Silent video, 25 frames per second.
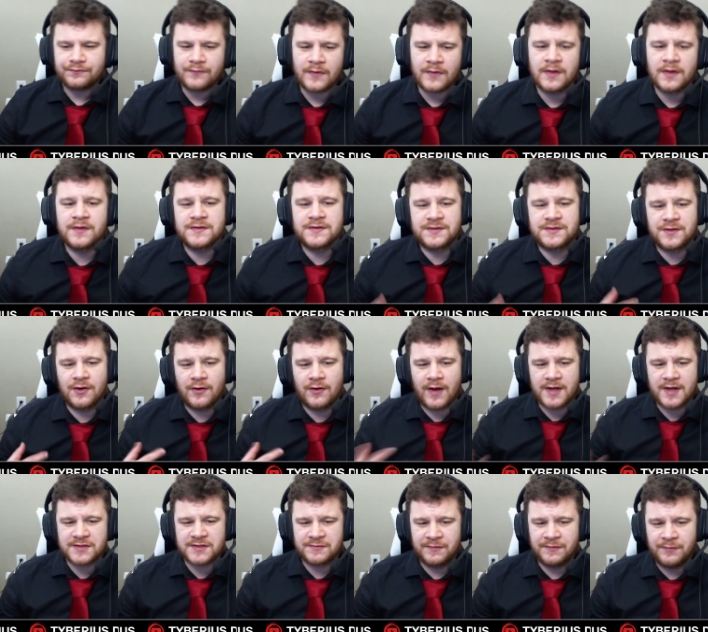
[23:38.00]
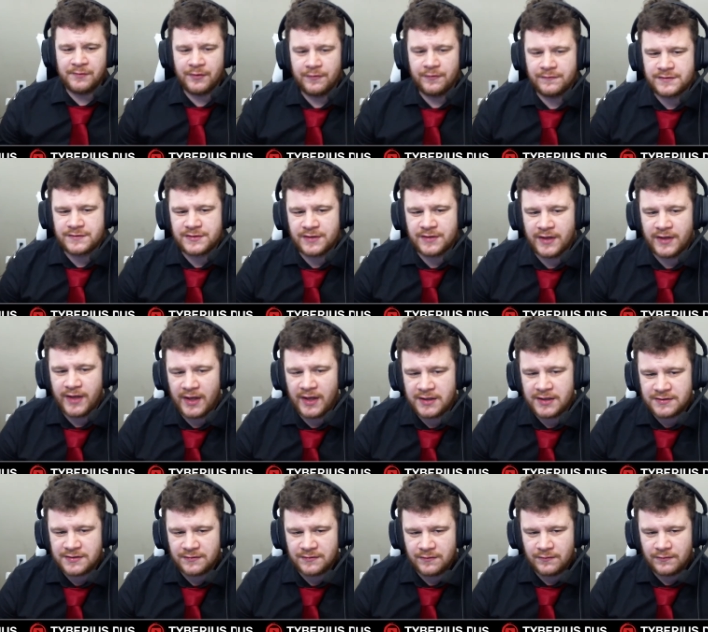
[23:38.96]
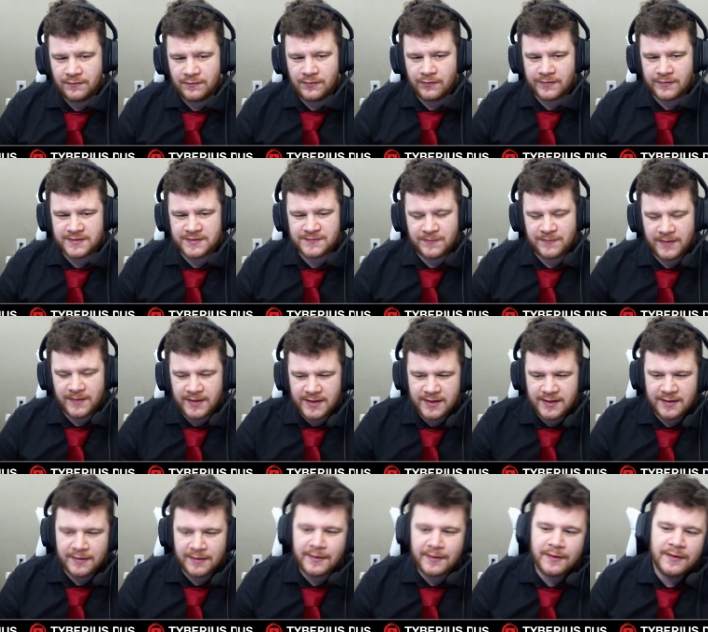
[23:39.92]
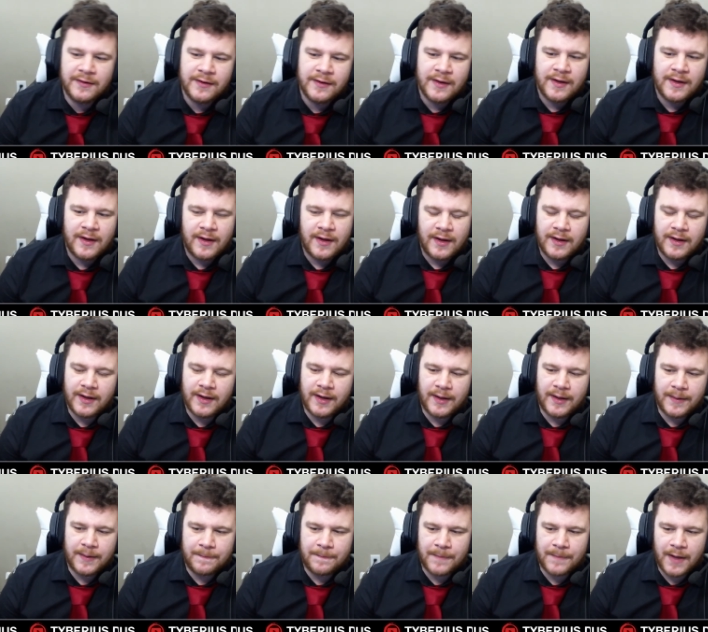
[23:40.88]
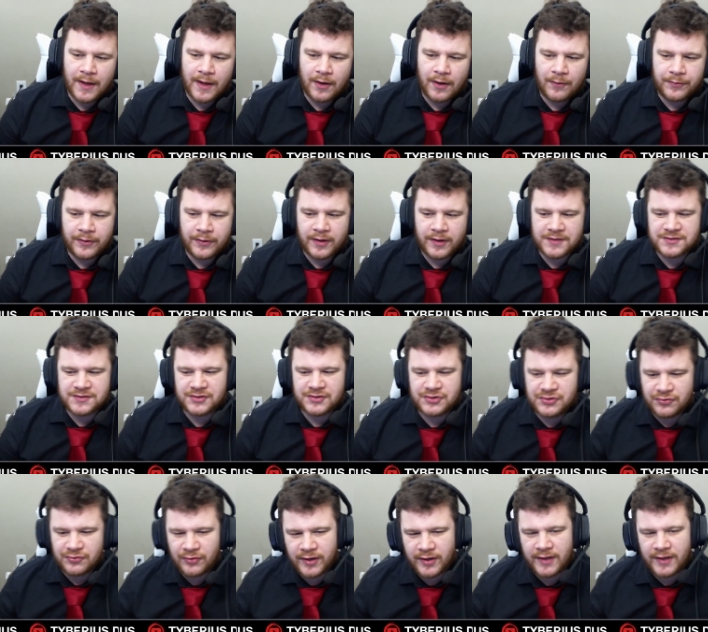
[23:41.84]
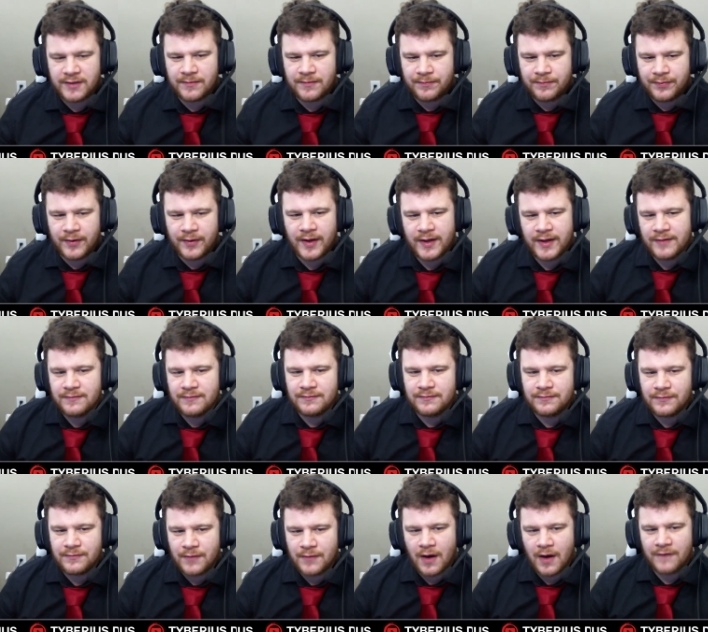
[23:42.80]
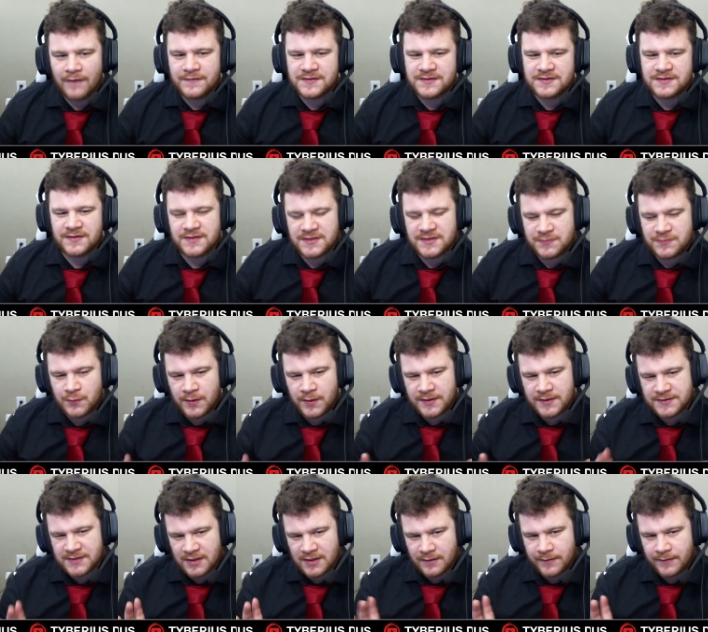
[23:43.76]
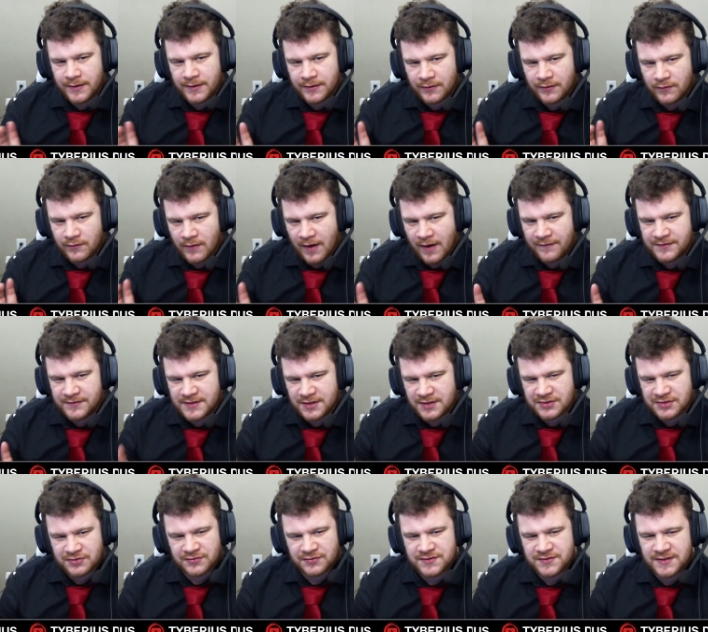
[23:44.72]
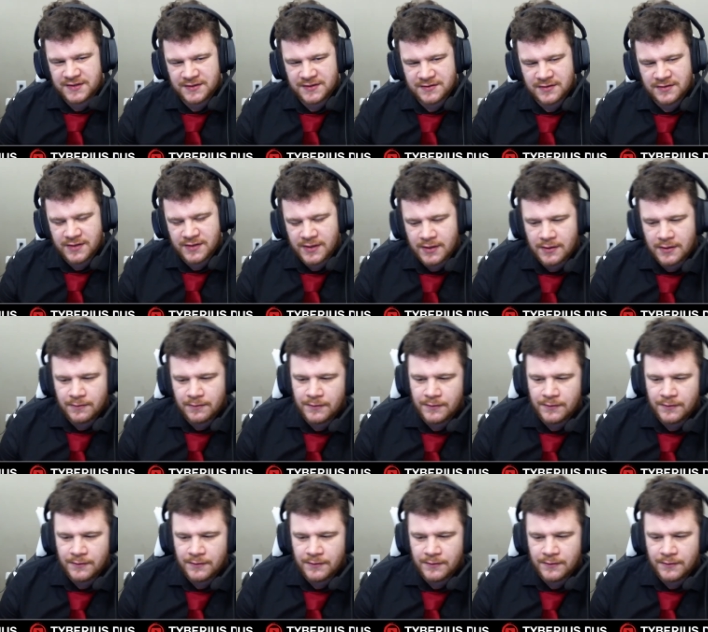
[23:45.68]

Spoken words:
So as we moved into Norse Week here, I hope you guys enjoy it. But obviously Sweden's gonna be the gravitational center here.